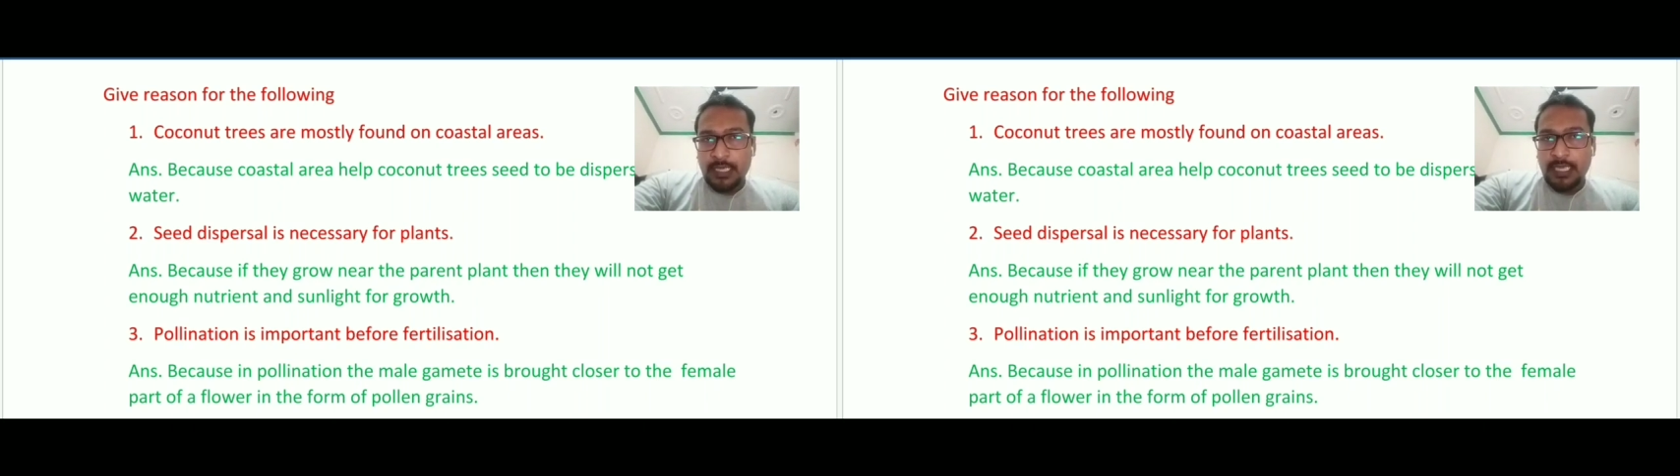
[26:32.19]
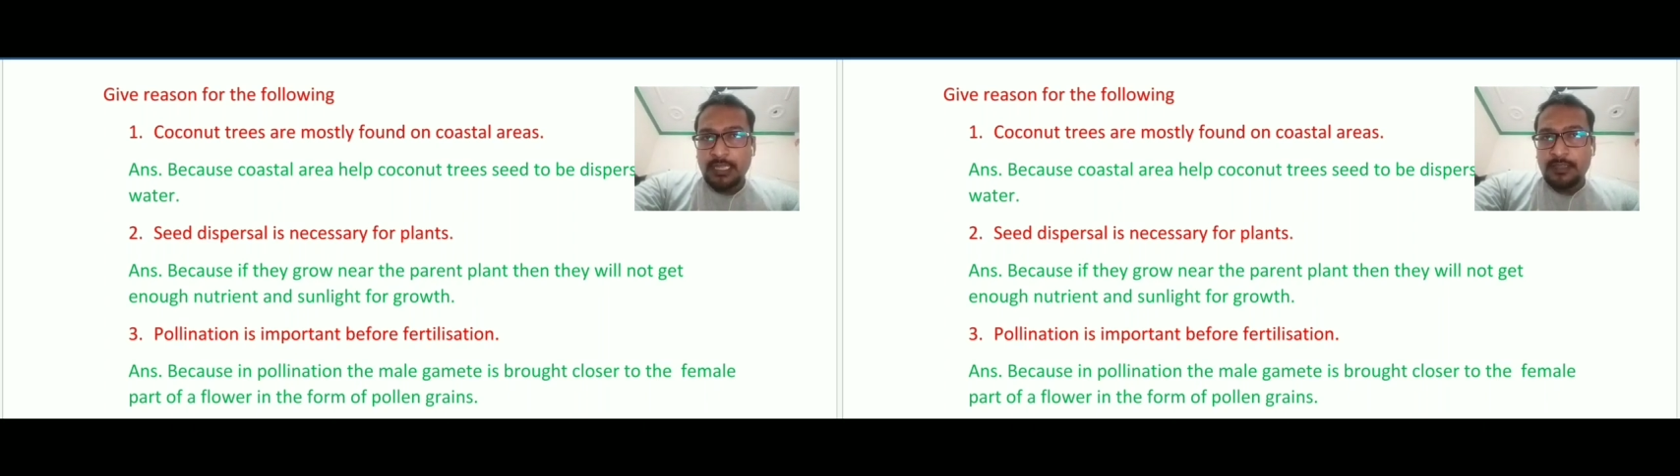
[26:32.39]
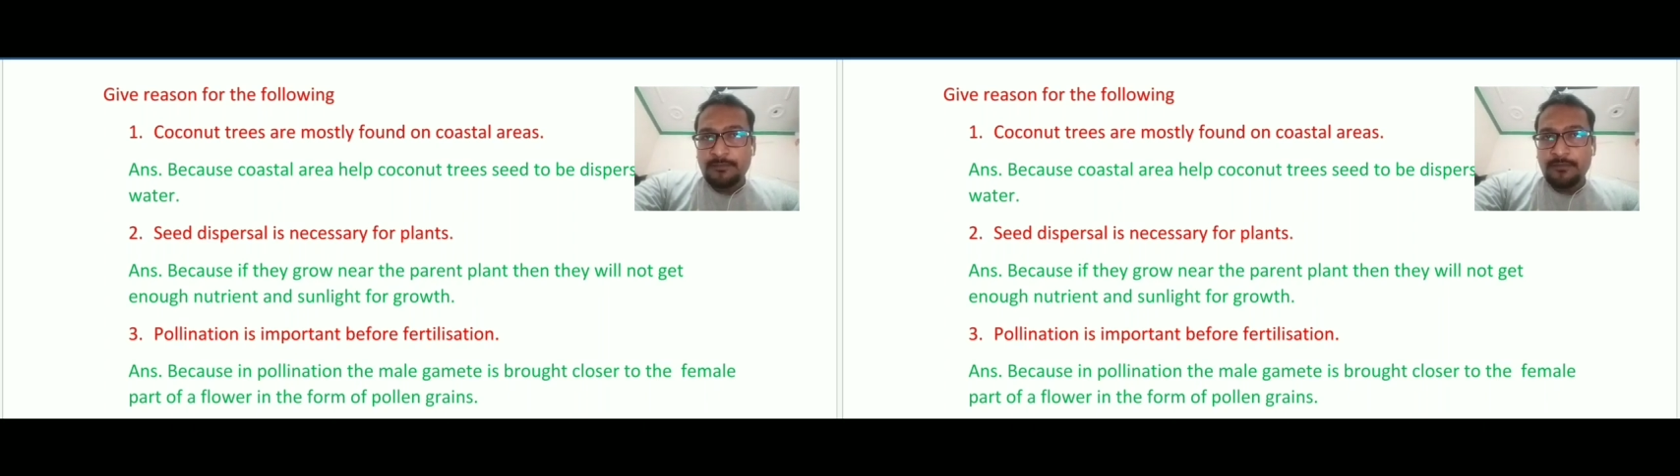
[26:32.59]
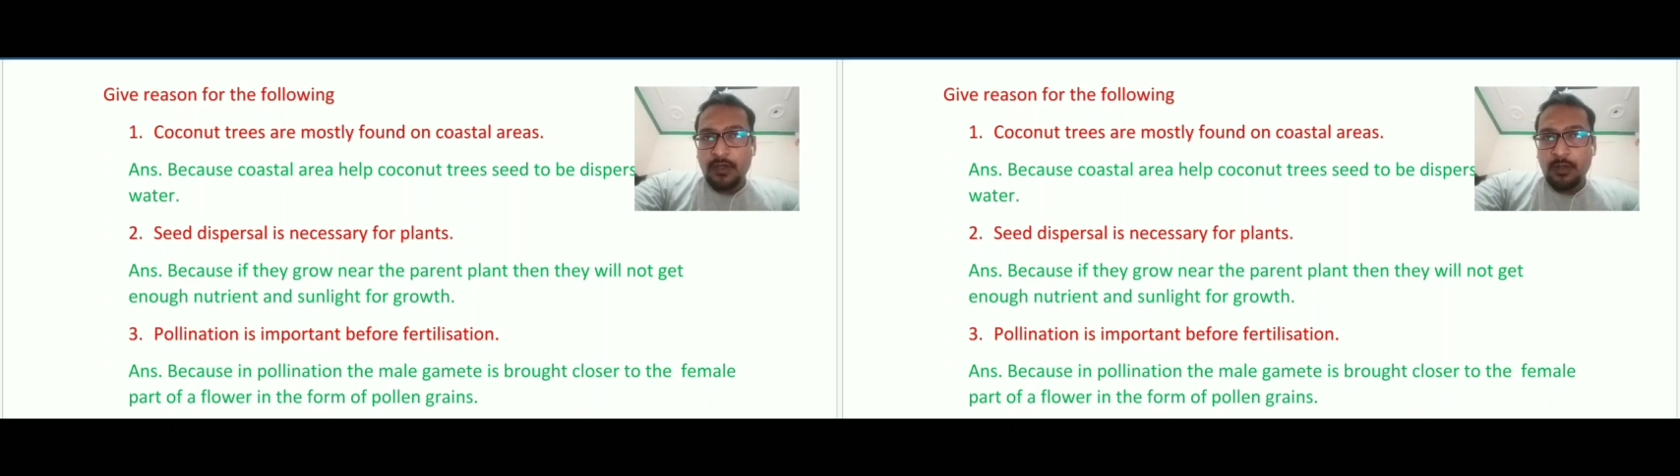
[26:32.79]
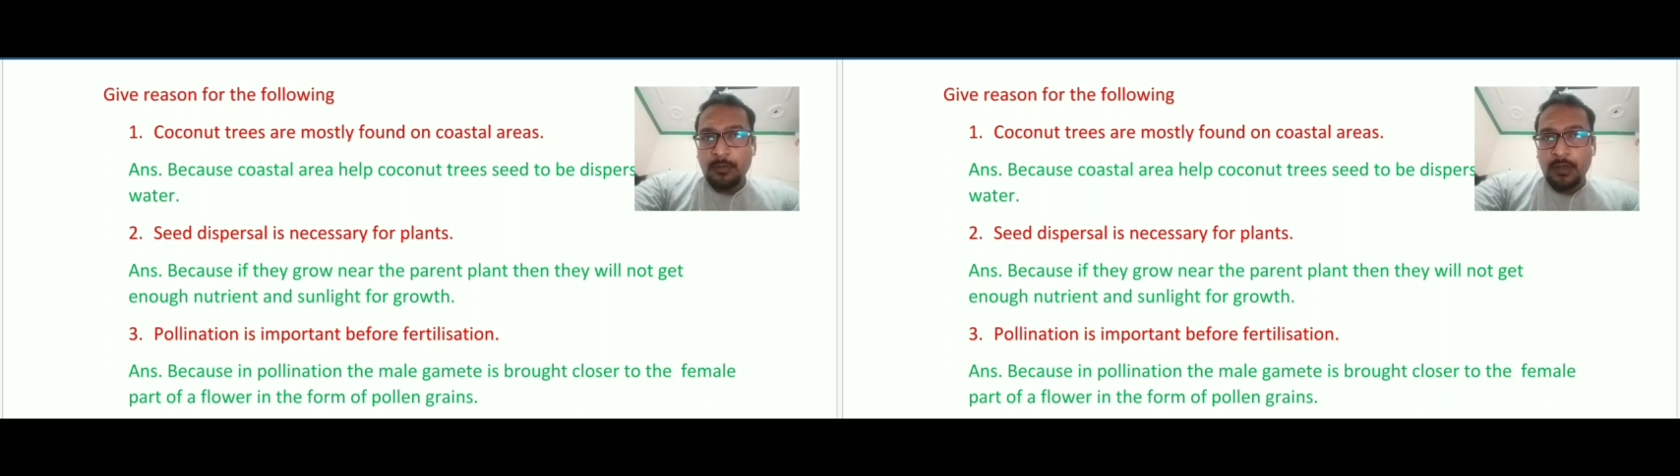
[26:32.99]
in the
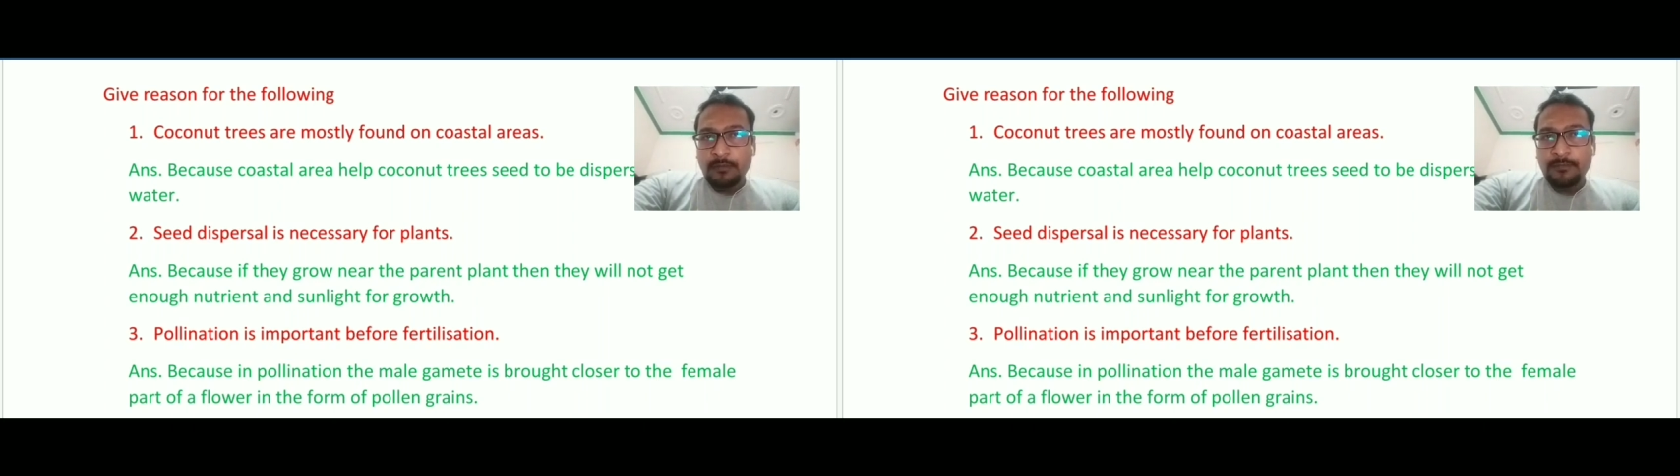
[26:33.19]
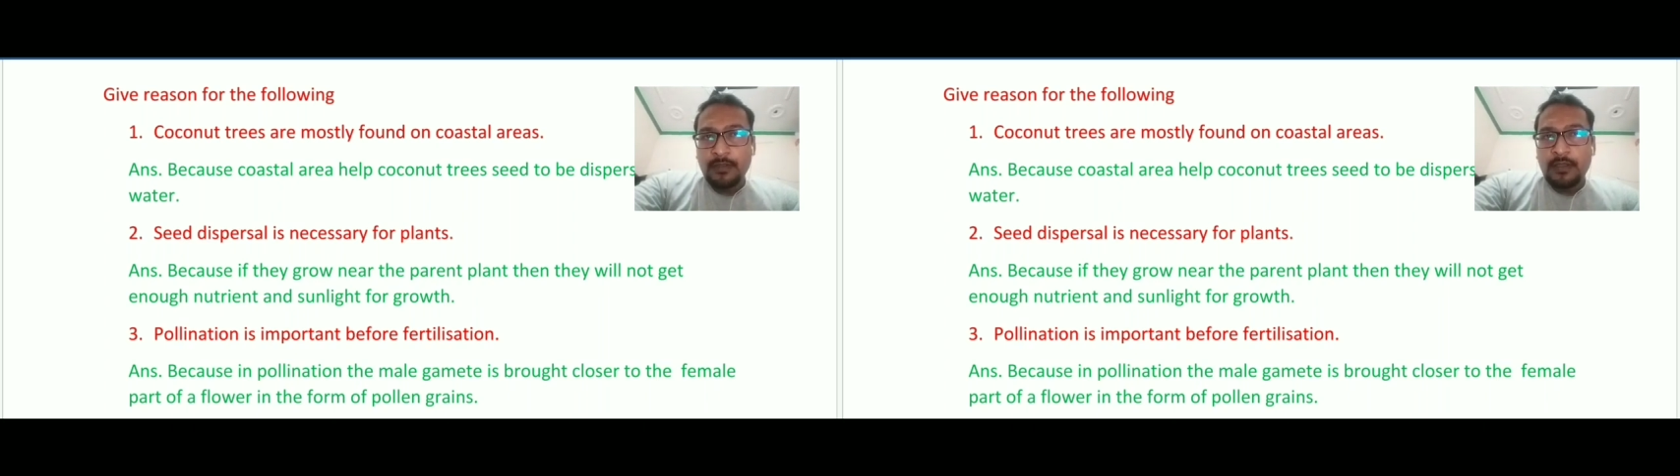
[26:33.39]
form of